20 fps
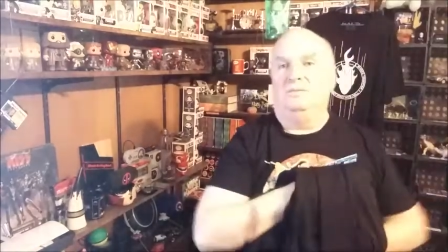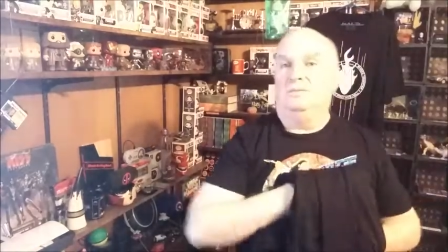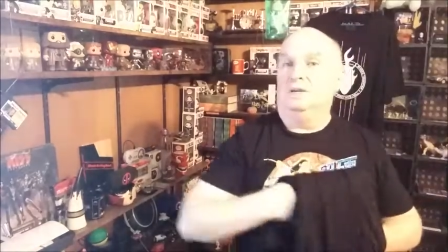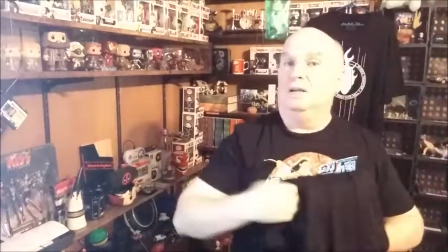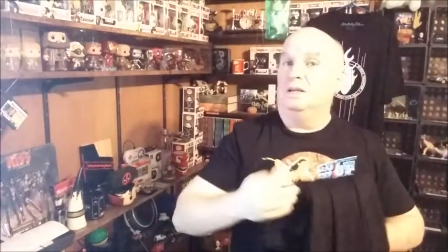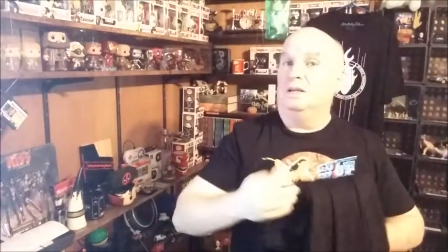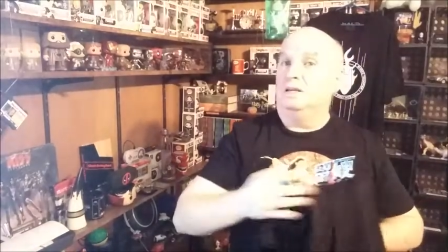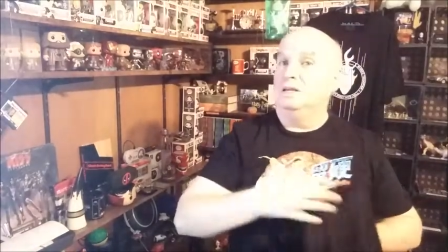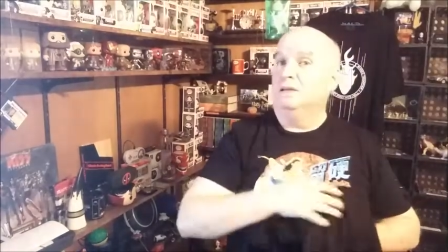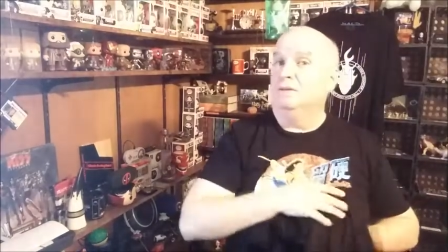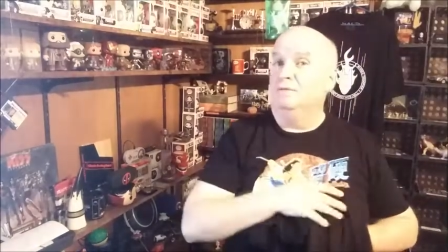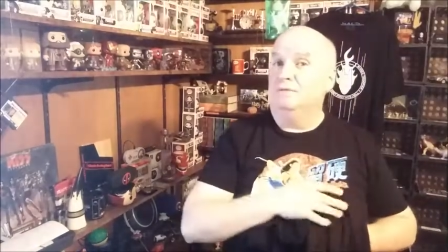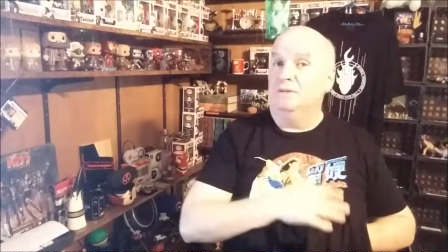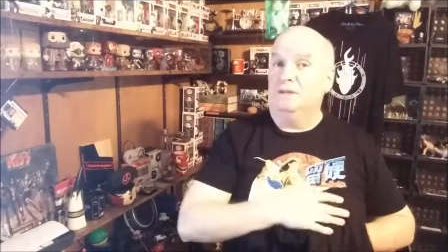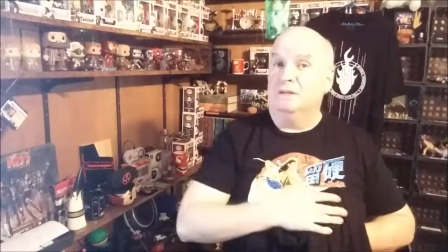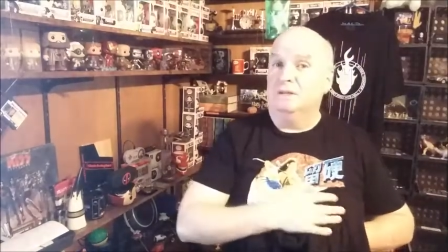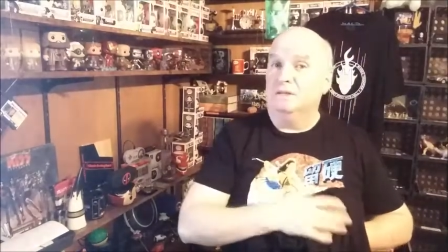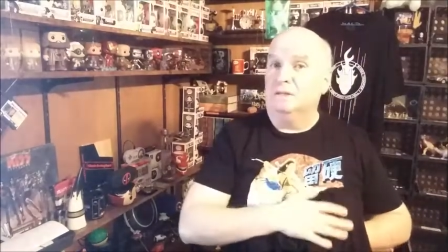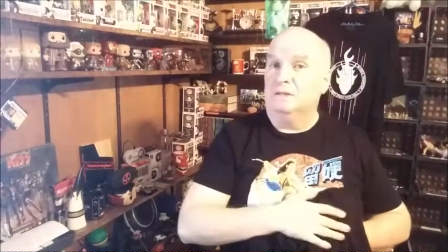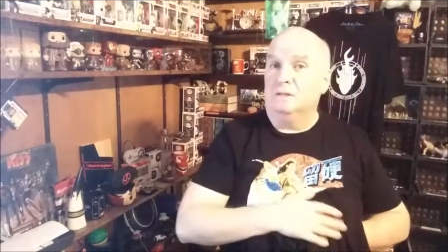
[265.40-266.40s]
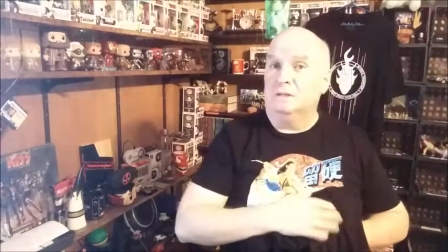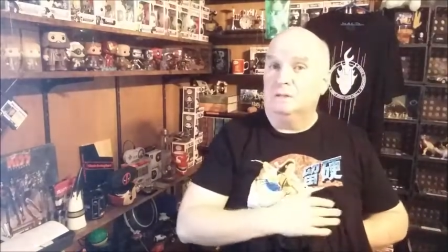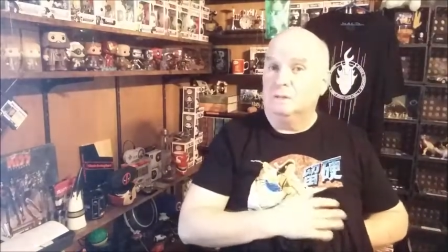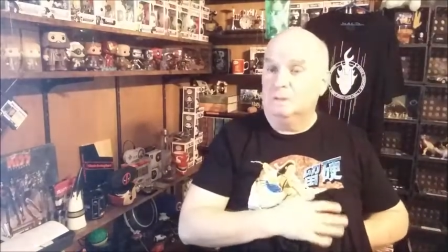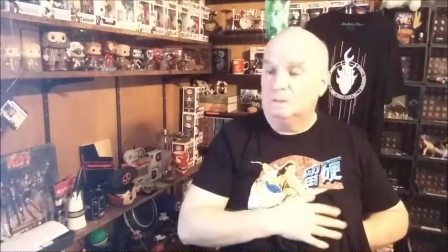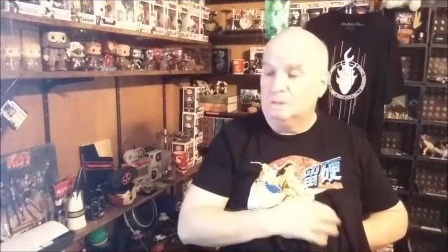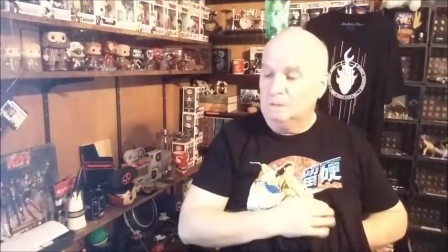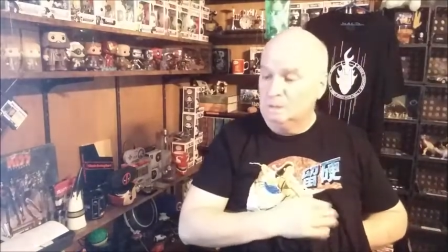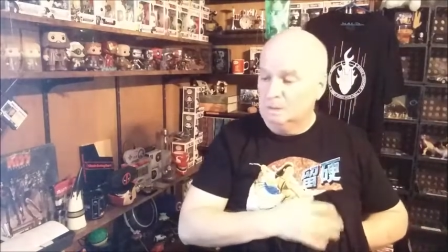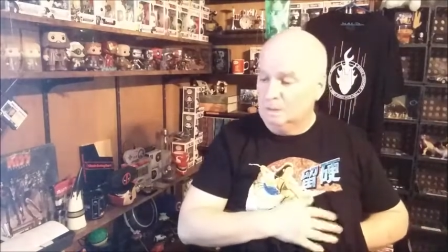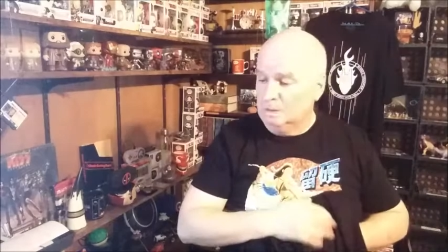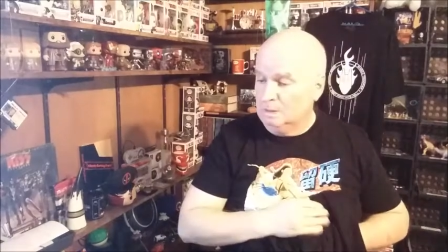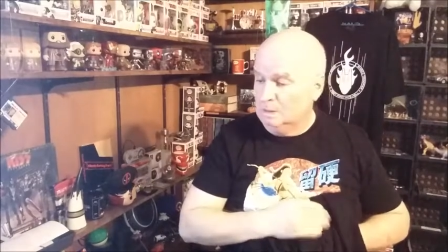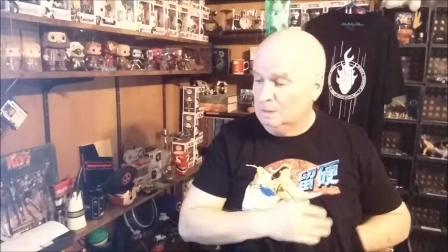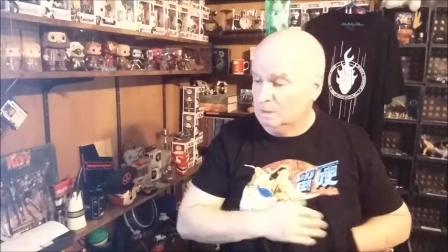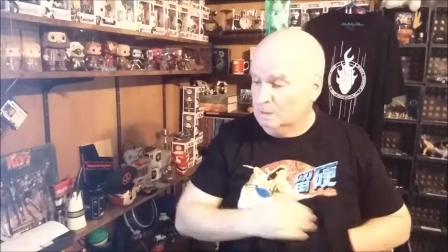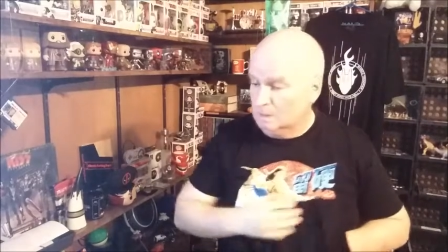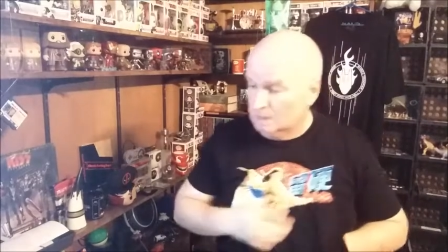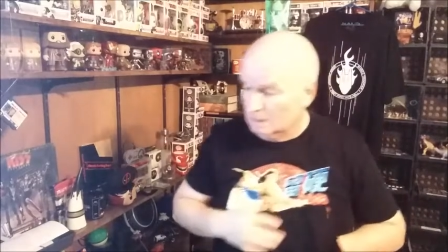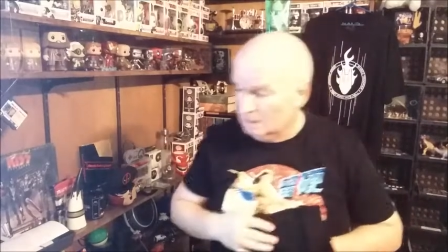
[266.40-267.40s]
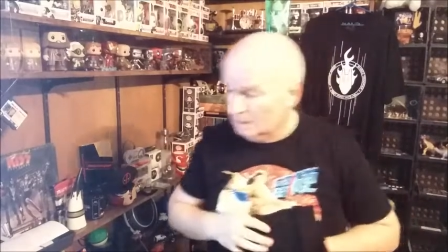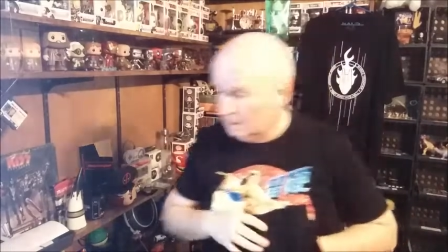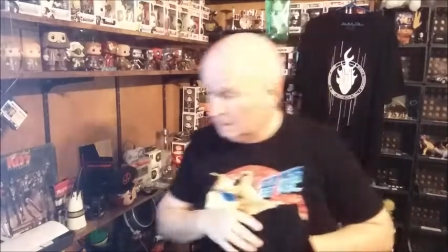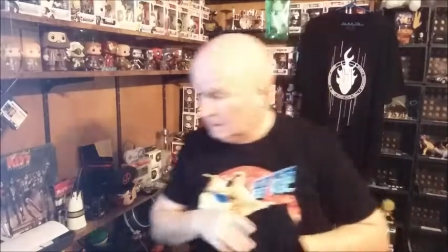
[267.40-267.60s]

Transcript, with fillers: Very comfy too. I